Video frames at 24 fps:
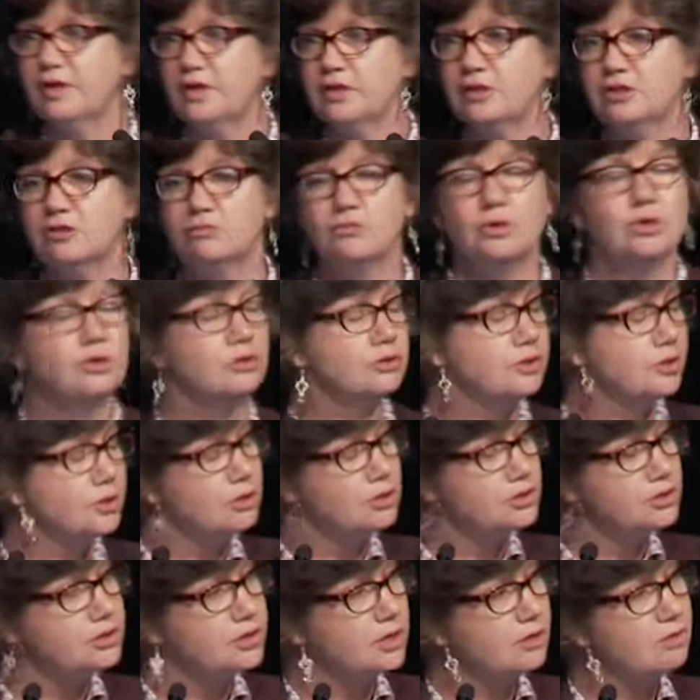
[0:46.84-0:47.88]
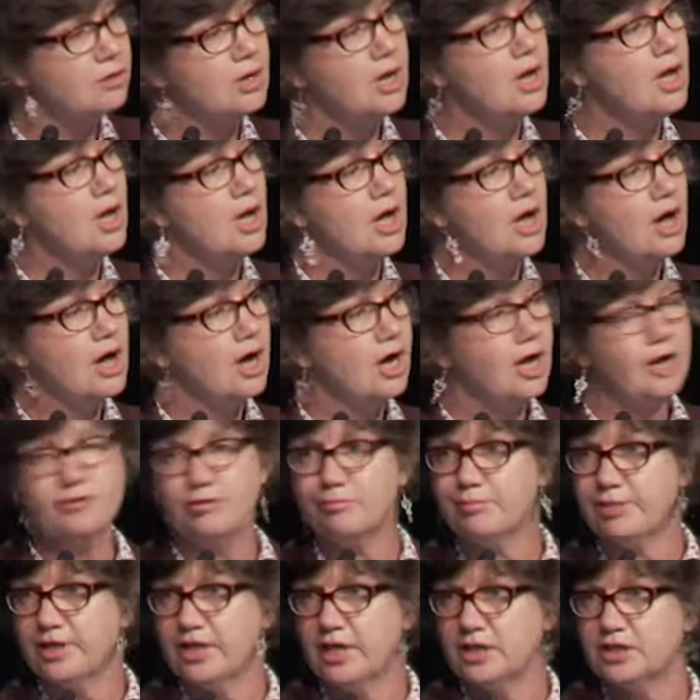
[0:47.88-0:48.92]
feeding the world. And also, I have
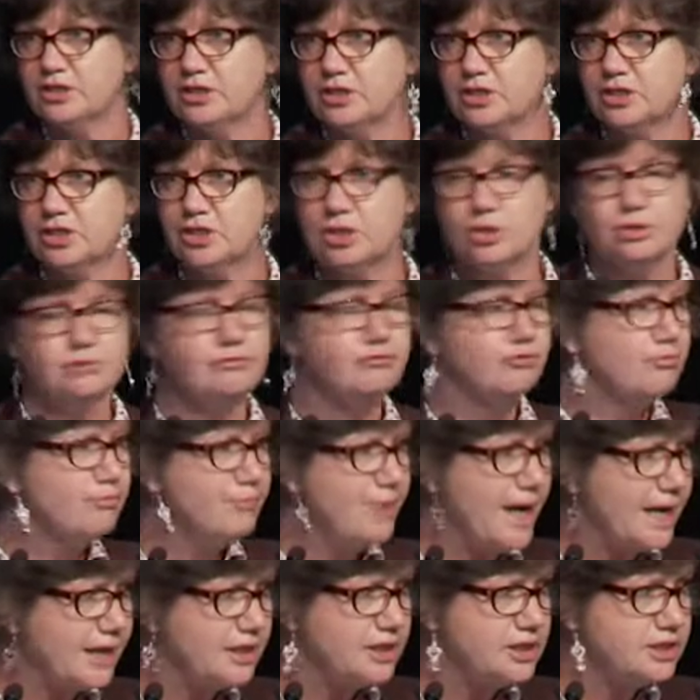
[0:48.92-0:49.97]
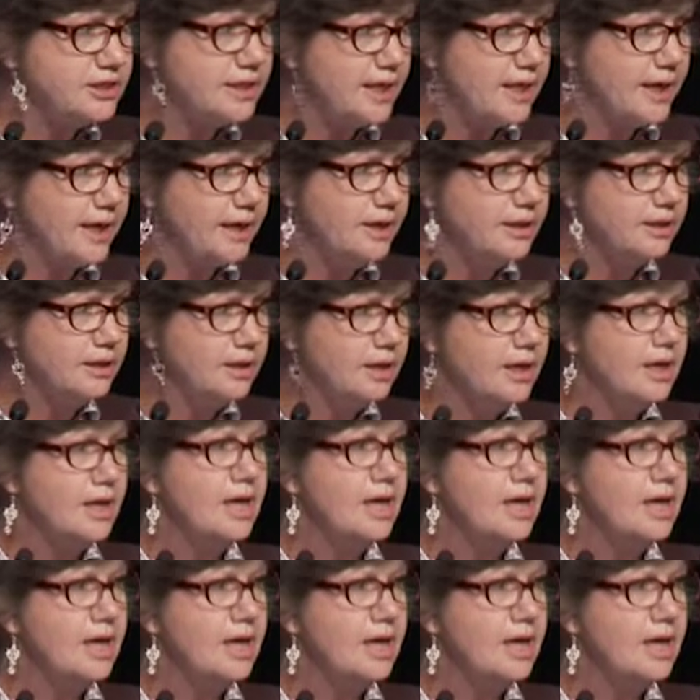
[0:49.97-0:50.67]
a PhD student from Pakistan,